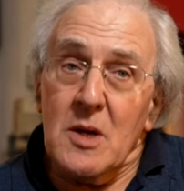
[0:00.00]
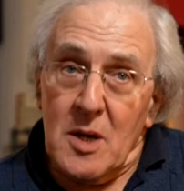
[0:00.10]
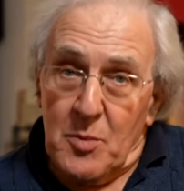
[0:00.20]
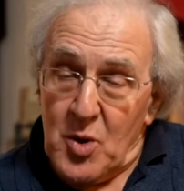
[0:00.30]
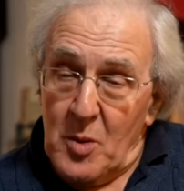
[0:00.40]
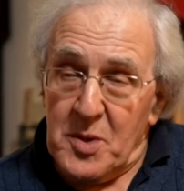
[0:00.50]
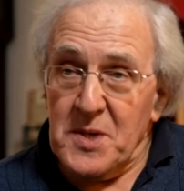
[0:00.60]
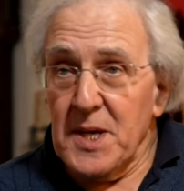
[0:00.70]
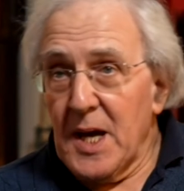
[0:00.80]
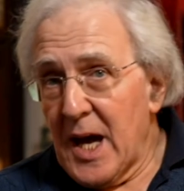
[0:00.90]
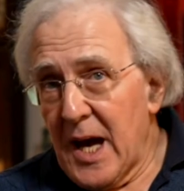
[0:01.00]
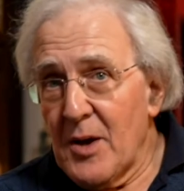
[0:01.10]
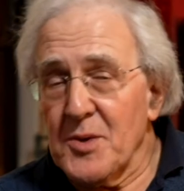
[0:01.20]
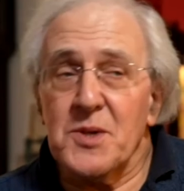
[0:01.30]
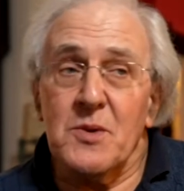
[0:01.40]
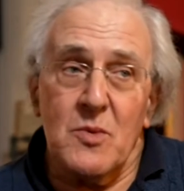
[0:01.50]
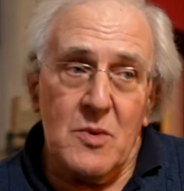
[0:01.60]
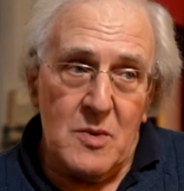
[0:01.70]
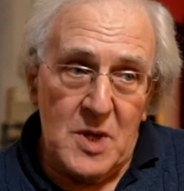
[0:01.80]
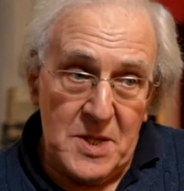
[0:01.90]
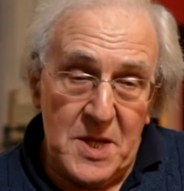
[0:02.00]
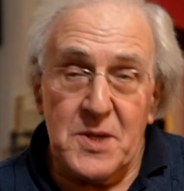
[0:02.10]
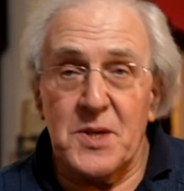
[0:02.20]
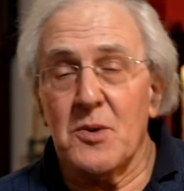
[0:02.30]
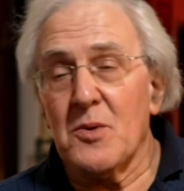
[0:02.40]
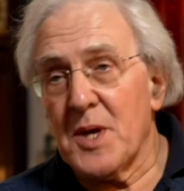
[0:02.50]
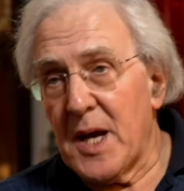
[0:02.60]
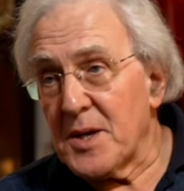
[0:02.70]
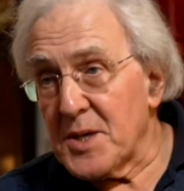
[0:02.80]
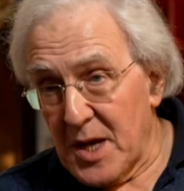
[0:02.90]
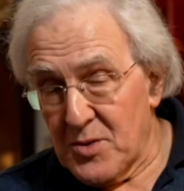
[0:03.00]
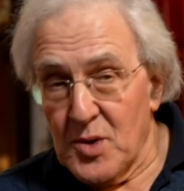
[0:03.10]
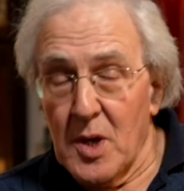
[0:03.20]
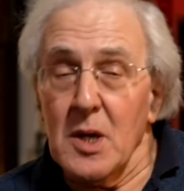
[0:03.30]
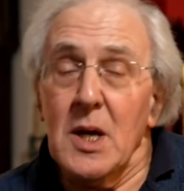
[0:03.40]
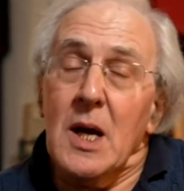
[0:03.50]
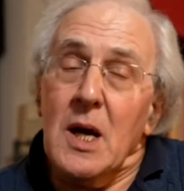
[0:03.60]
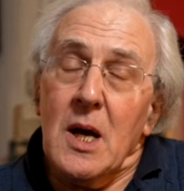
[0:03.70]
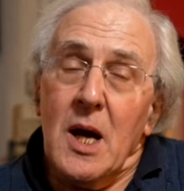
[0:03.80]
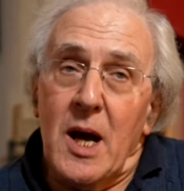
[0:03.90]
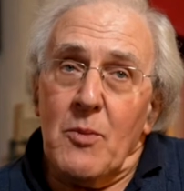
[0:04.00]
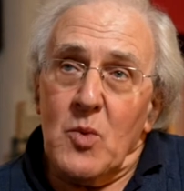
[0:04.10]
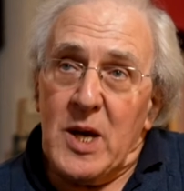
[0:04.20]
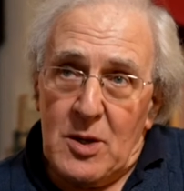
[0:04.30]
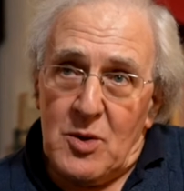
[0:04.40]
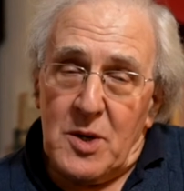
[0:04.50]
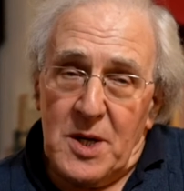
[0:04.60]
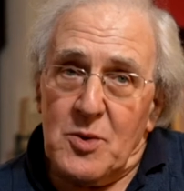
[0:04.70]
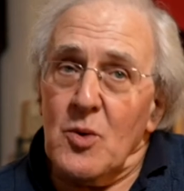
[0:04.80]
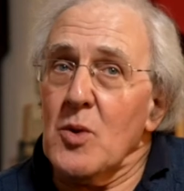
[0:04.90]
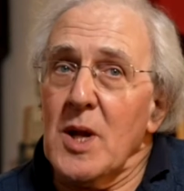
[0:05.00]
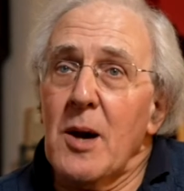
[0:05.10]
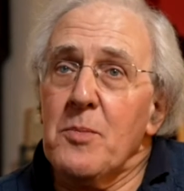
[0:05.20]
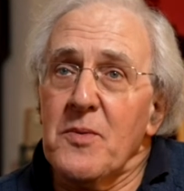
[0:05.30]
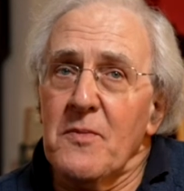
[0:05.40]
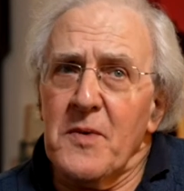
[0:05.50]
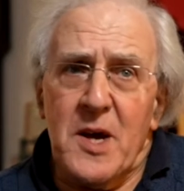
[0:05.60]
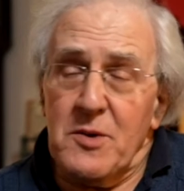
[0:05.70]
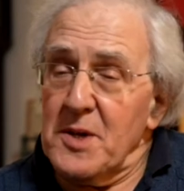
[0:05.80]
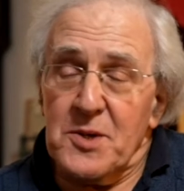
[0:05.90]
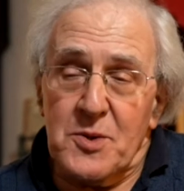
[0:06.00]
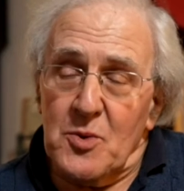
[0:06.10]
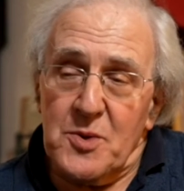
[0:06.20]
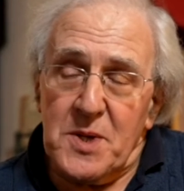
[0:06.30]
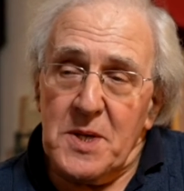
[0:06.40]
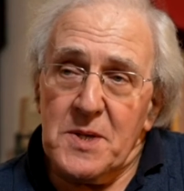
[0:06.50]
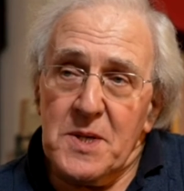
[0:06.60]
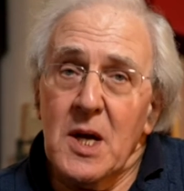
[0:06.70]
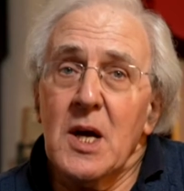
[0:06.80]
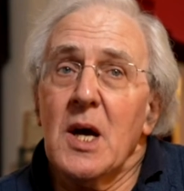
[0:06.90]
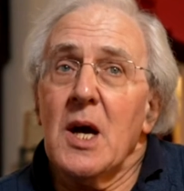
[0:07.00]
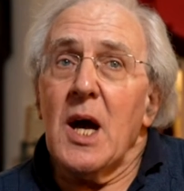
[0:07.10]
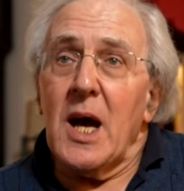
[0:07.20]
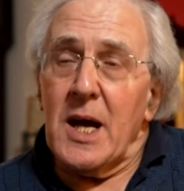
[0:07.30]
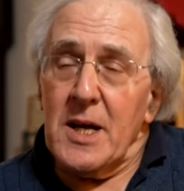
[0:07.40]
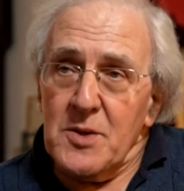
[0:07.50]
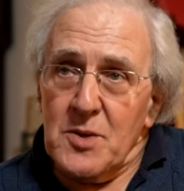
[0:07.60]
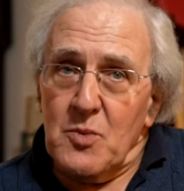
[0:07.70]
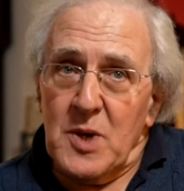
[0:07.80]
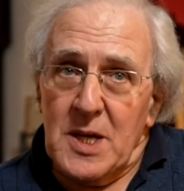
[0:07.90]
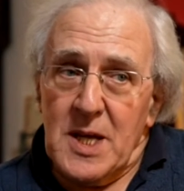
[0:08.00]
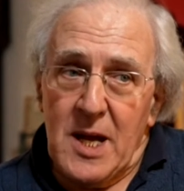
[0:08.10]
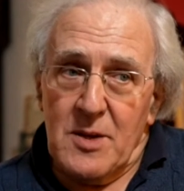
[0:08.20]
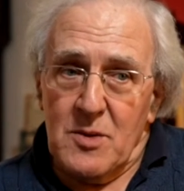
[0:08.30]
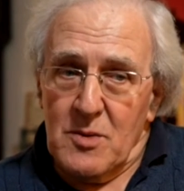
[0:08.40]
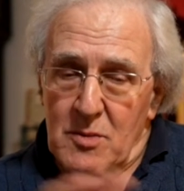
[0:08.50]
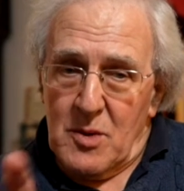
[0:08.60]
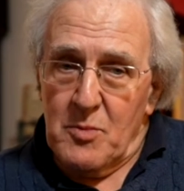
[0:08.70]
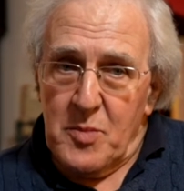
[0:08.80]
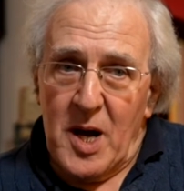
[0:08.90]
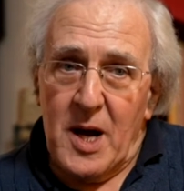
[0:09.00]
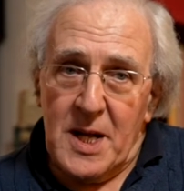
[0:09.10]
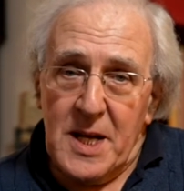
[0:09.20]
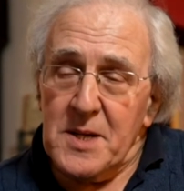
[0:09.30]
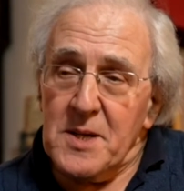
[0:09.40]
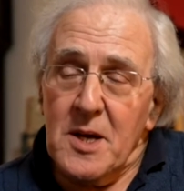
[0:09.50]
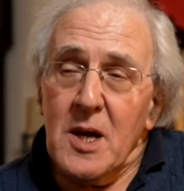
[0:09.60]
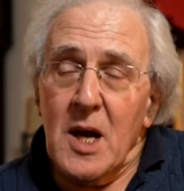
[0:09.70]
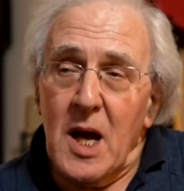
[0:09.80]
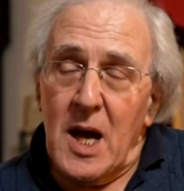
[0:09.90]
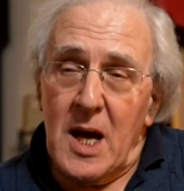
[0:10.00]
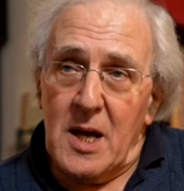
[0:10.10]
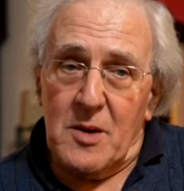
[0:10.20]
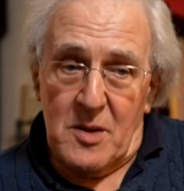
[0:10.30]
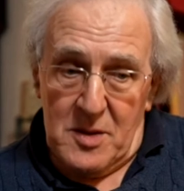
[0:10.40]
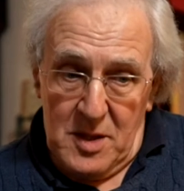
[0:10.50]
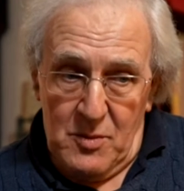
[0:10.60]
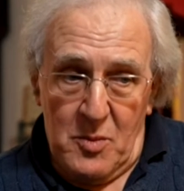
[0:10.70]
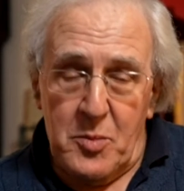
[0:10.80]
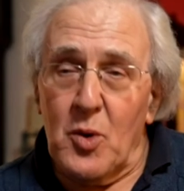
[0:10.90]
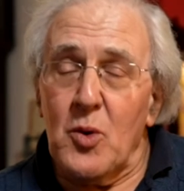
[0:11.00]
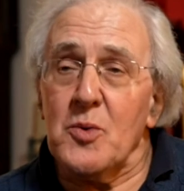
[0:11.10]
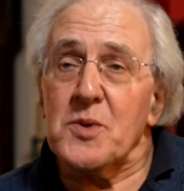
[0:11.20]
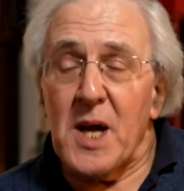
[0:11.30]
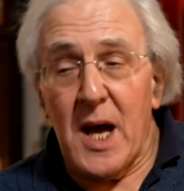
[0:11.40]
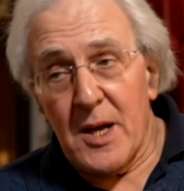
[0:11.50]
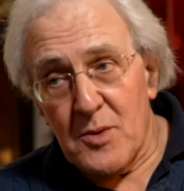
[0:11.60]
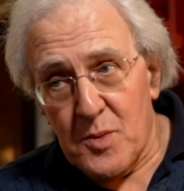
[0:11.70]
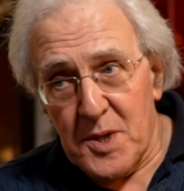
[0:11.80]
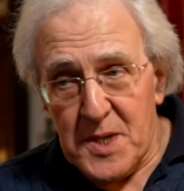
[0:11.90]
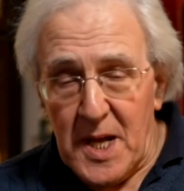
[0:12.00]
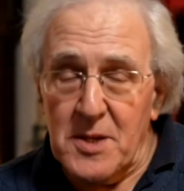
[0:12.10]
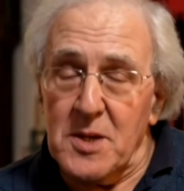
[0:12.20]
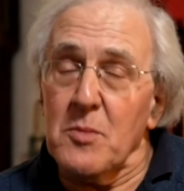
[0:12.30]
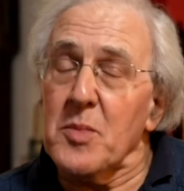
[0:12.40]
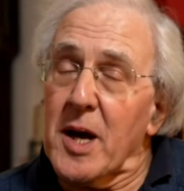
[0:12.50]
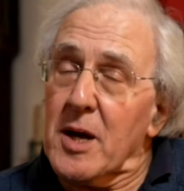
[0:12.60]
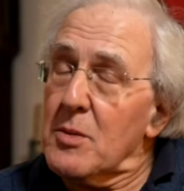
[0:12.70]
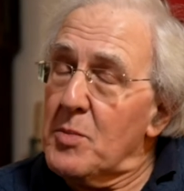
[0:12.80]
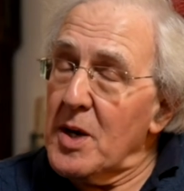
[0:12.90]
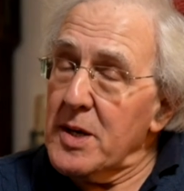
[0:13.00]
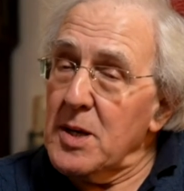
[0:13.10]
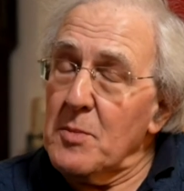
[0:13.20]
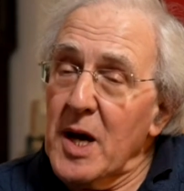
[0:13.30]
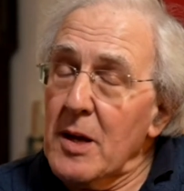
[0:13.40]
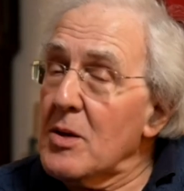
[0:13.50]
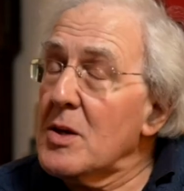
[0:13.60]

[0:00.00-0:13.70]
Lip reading: a property, a house, is it still there, etc. And we look it all up, various sources, and we then compile it, the report, and we send it back by email.